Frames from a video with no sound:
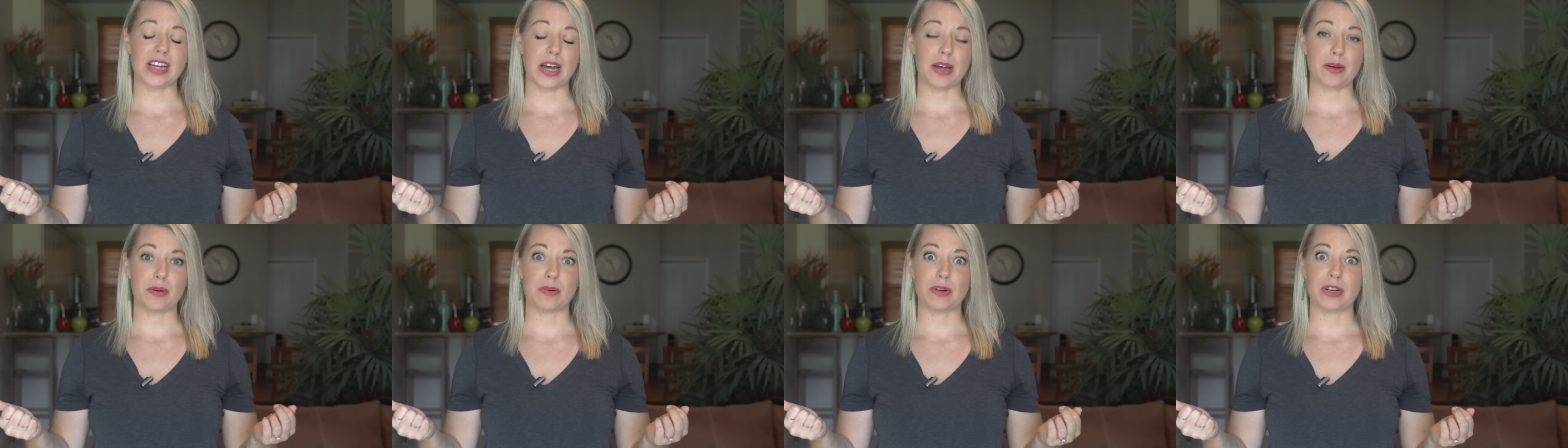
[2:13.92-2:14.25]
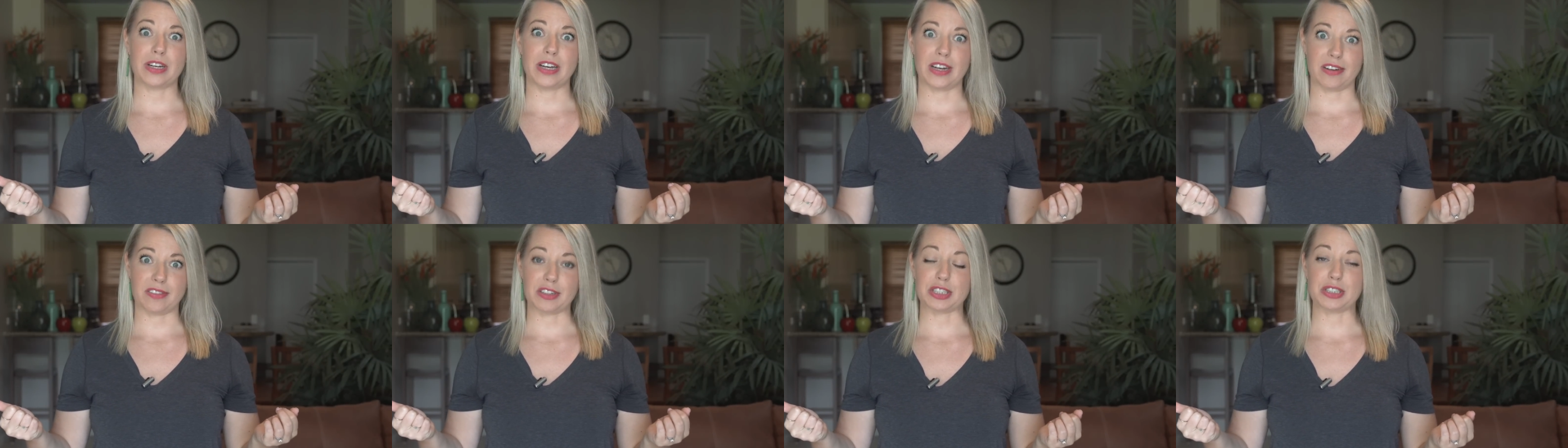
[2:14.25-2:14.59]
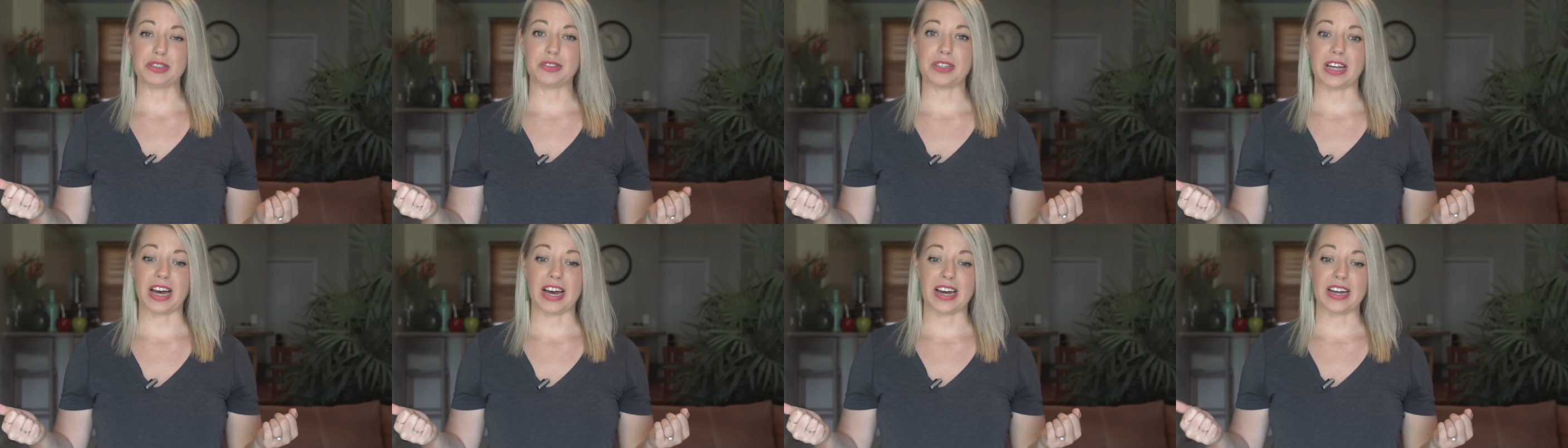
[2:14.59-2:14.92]
I would never
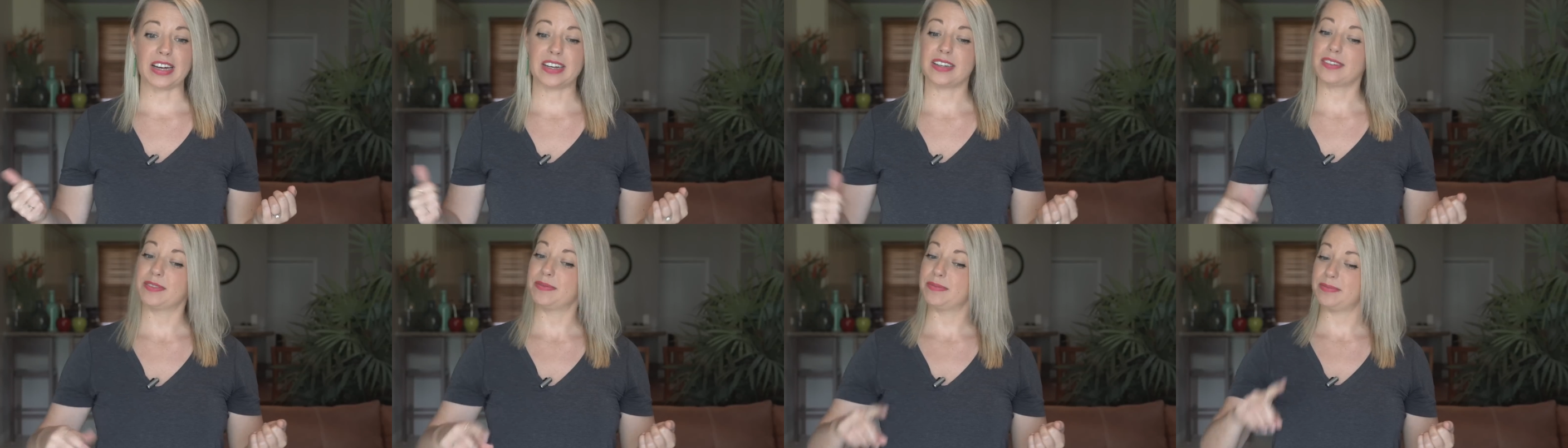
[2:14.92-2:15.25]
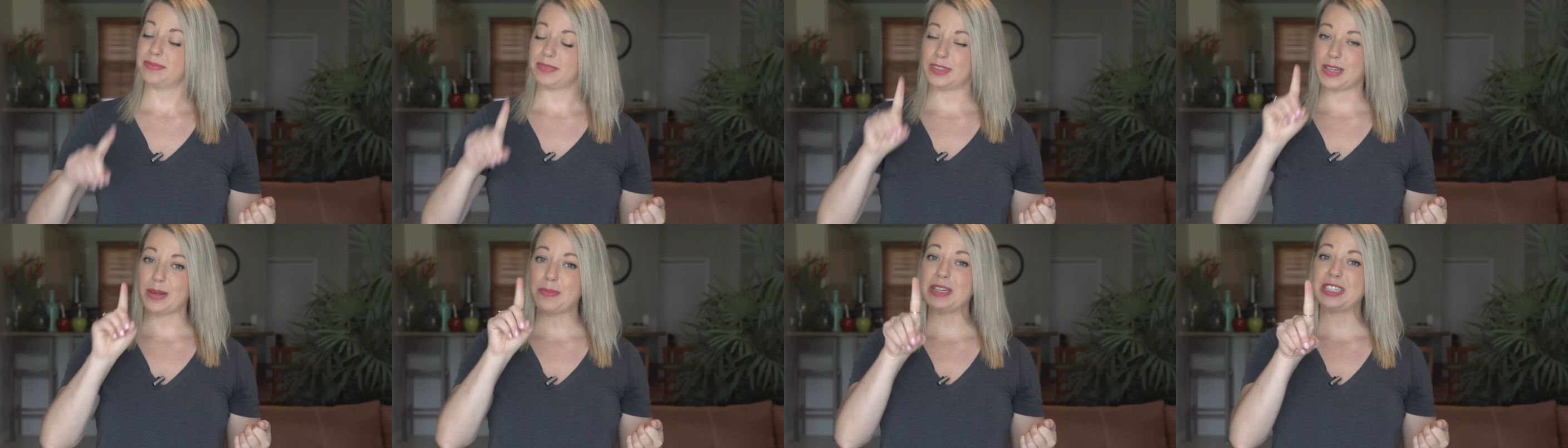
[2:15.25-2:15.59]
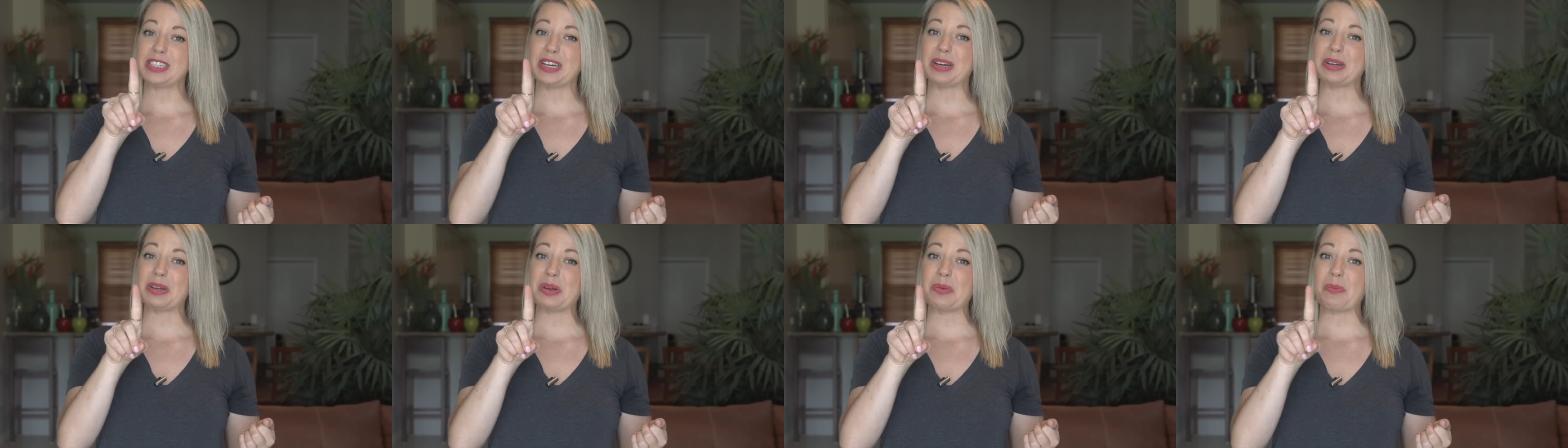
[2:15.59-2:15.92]
do that. Let me
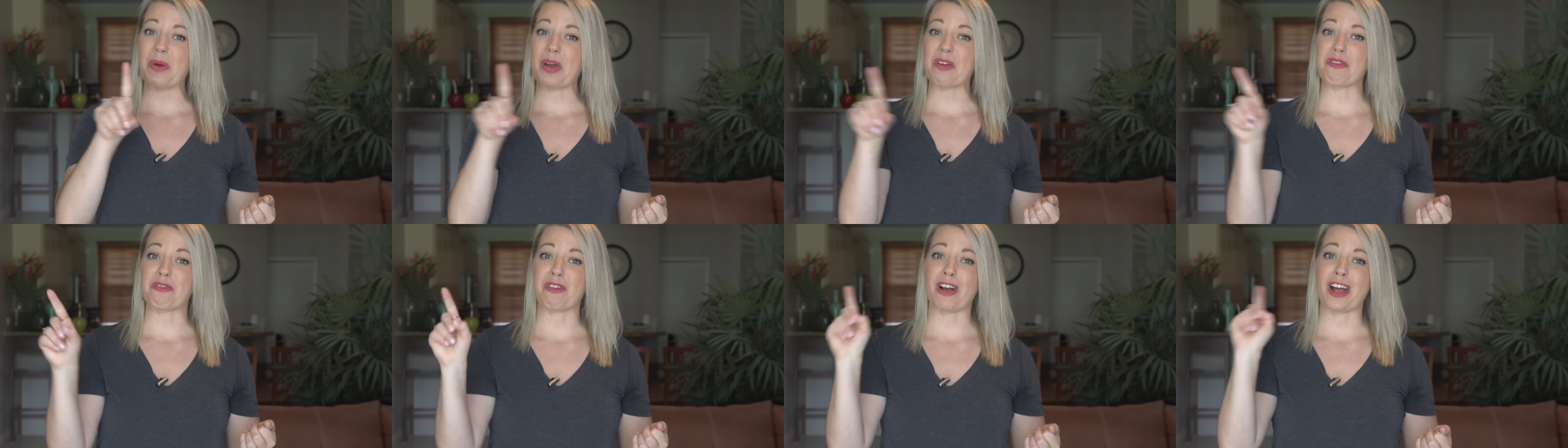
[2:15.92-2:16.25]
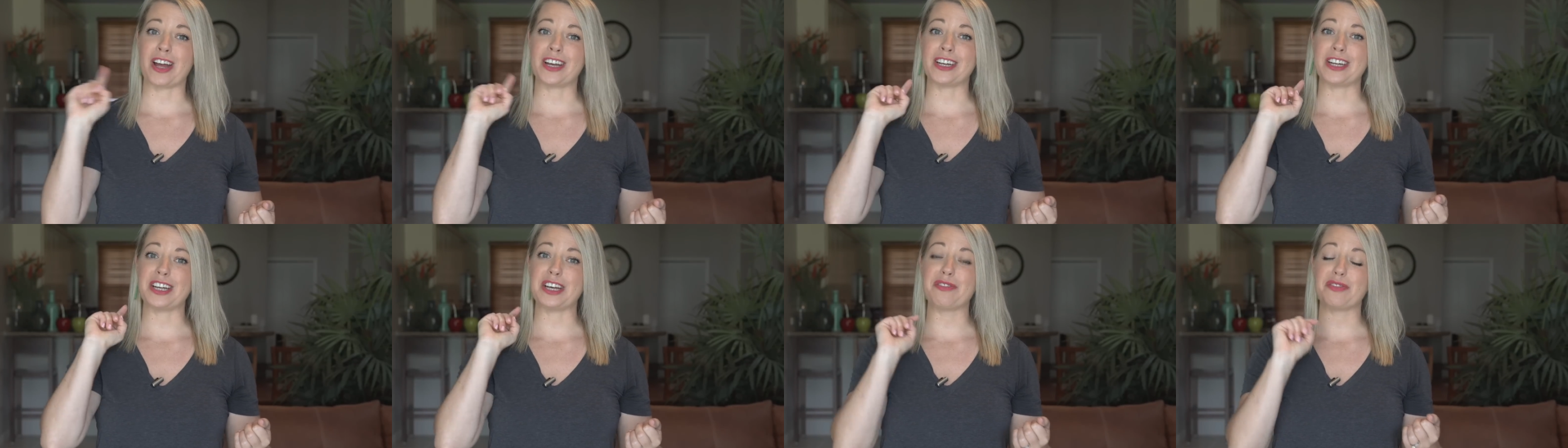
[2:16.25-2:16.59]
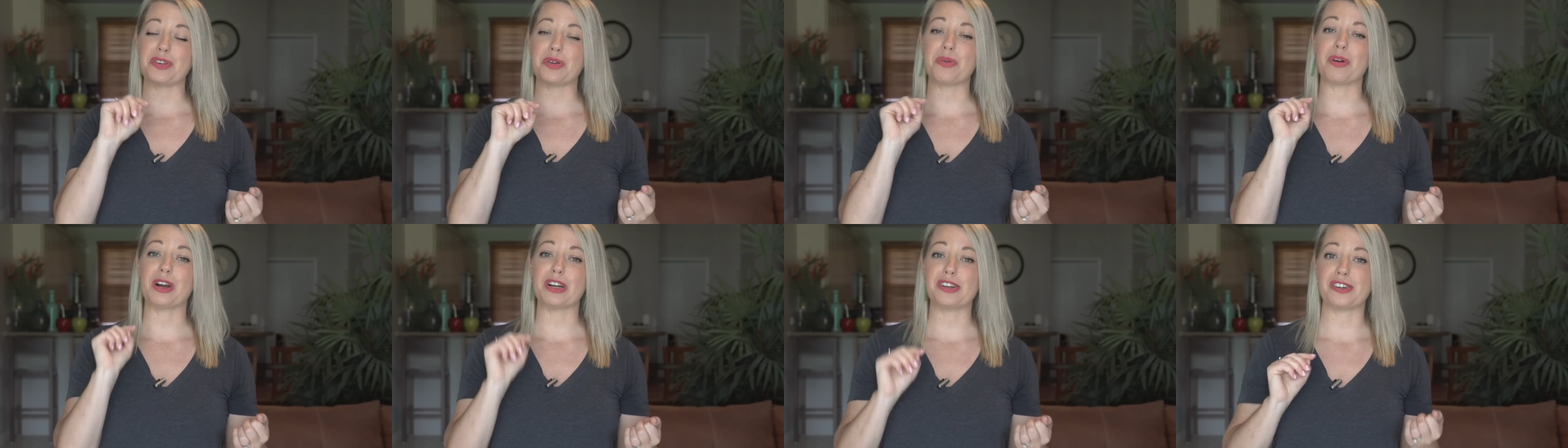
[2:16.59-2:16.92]
tell you, my friend, if
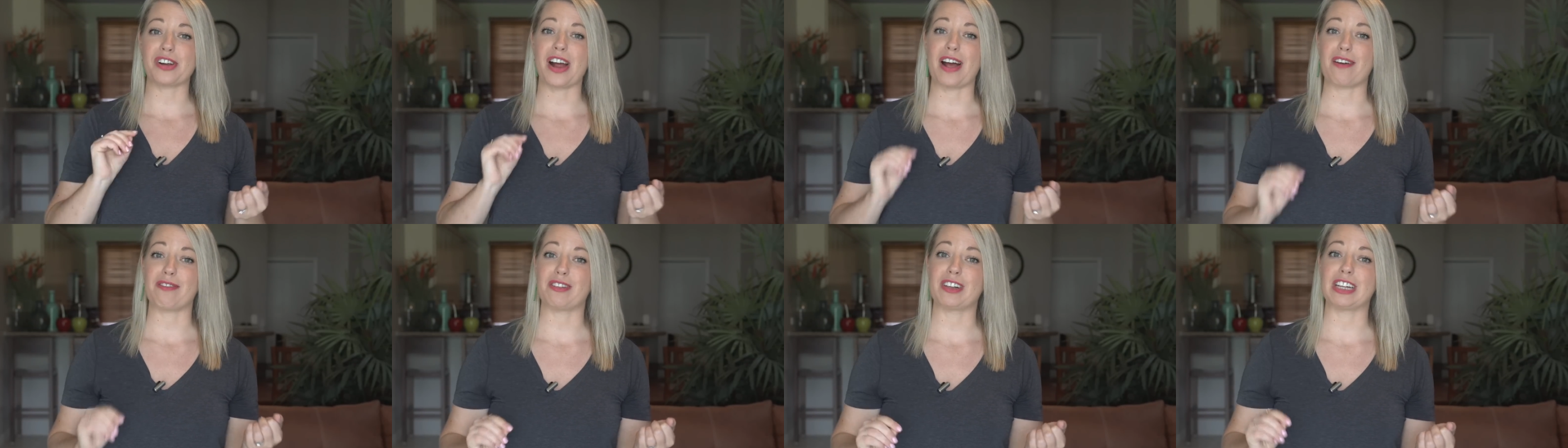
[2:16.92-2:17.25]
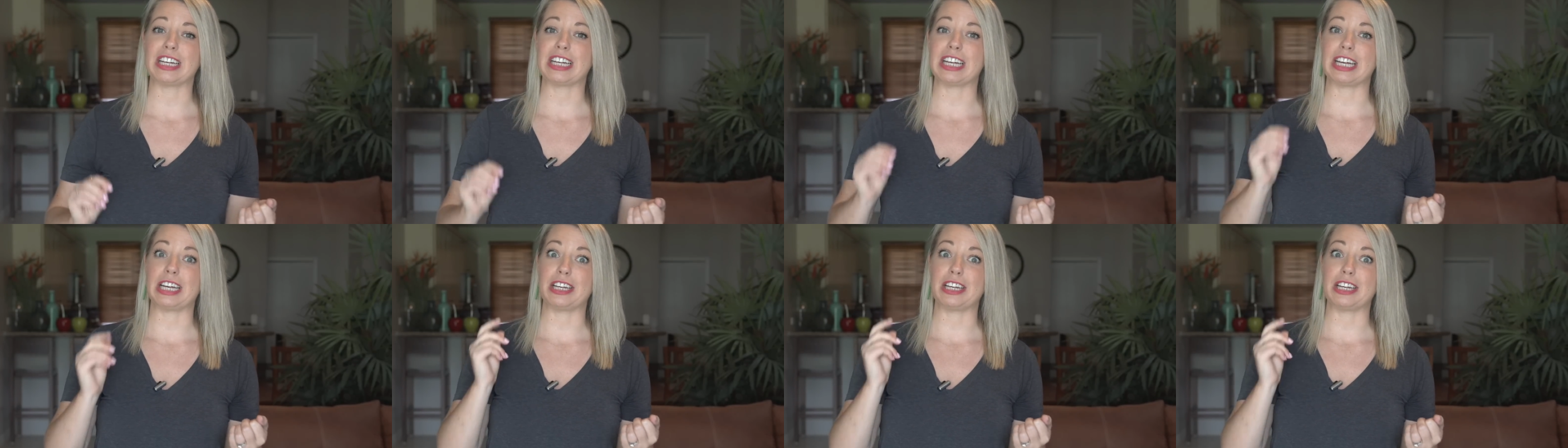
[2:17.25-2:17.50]
you are traveling